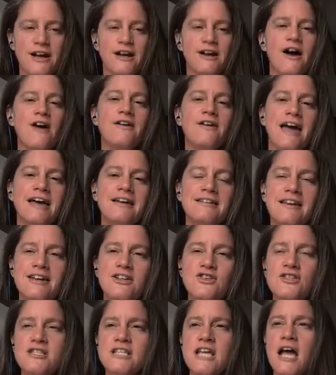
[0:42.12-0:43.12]
right, right. Okay,
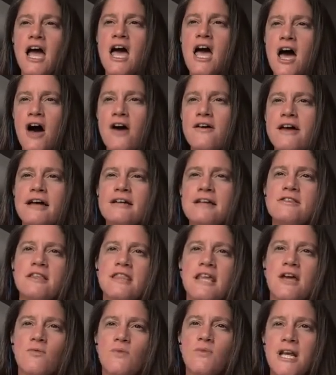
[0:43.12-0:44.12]
interesting. Okay,
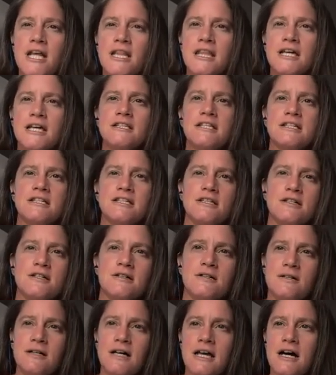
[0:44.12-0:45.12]
so then what I'd like to
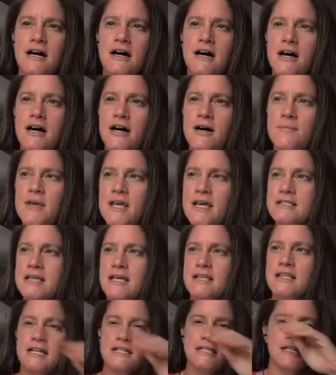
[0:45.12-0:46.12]
do
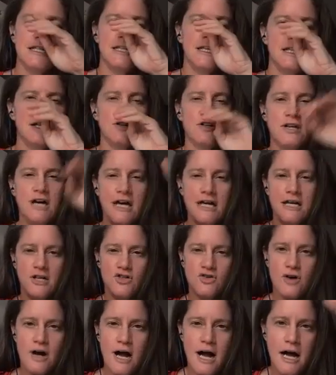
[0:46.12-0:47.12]
is I'd like to, kind
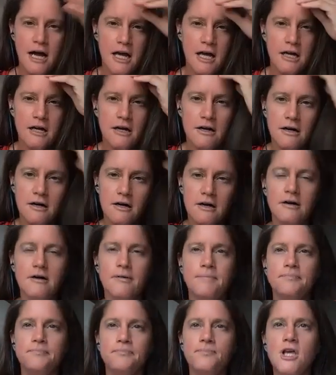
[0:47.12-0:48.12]
of try,
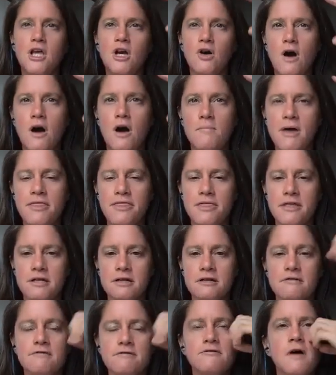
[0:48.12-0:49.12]
our
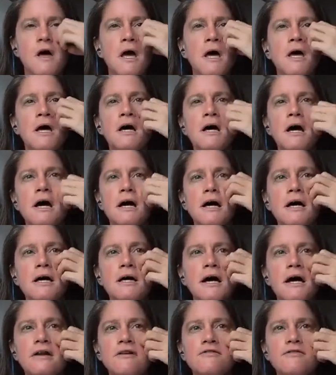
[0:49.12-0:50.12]
method of
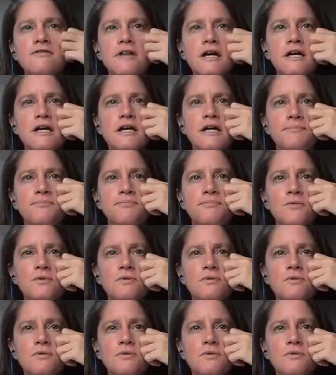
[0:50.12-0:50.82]
kind of like